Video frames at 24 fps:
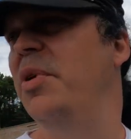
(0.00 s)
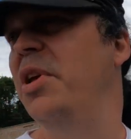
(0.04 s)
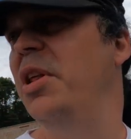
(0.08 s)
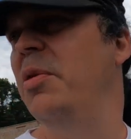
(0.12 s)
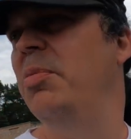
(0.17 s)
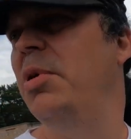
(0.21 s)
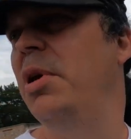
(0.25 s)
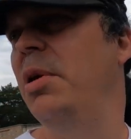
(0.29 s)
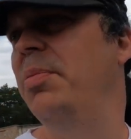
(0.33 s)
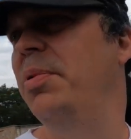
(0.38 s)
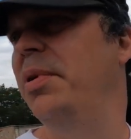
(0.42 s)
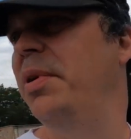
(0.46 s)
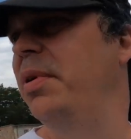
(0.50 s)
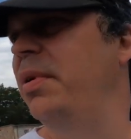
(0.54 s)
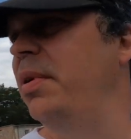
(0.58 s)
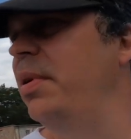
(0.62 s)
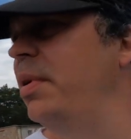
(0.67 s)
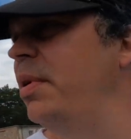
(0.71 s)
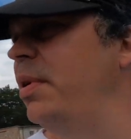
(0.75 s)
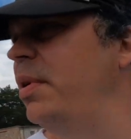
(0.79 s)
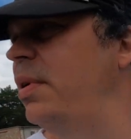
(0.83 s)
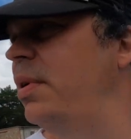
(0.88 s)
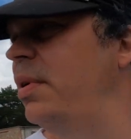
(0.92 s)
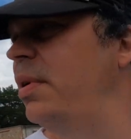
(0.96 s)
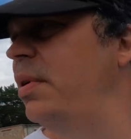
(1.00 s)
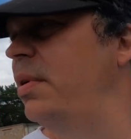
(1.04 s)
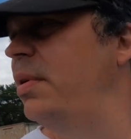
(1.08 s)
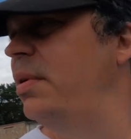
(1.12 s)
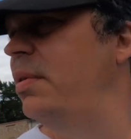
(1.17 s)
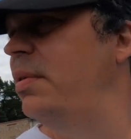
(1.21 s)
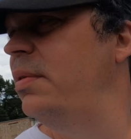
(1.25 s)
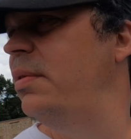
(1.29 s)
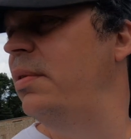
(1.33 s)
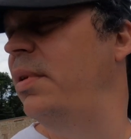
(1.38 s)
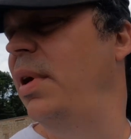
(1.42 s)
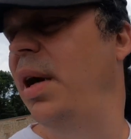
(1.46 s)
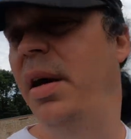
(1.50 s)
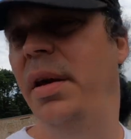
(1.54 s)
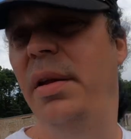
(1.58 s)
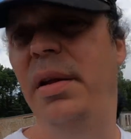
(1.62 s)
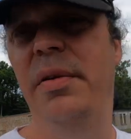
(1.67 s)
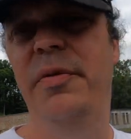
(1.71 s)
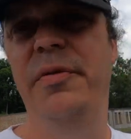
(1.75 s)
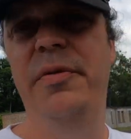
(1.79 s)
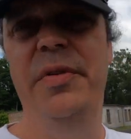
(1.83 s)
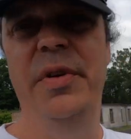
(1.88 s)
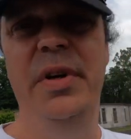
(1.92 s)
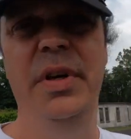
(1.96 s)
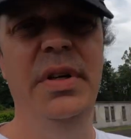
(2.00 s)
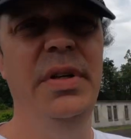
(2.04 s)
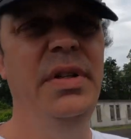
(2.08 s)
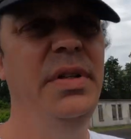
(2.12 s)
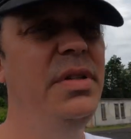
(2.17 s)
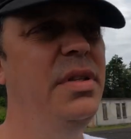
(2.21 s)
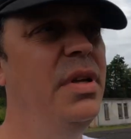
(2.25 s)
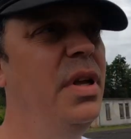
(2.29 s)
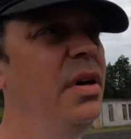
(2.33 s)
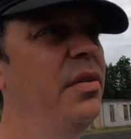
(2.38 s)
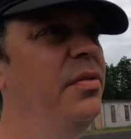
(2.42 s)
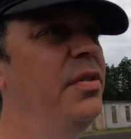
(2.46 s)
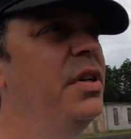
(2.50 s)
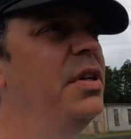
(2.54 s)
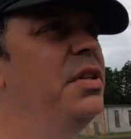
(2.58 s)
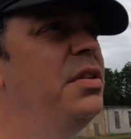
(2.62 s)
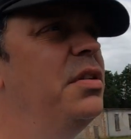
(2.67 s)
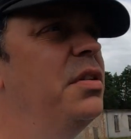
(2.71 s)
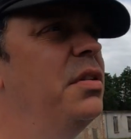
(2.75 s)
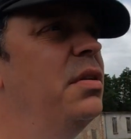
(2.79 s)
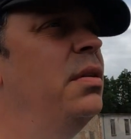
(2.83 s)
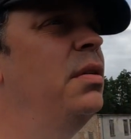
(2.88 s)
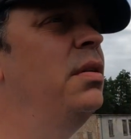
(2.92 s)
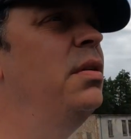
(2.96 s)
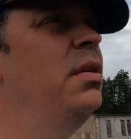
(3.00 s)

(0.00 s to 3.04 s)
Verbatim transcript: many people died of uh, starvation.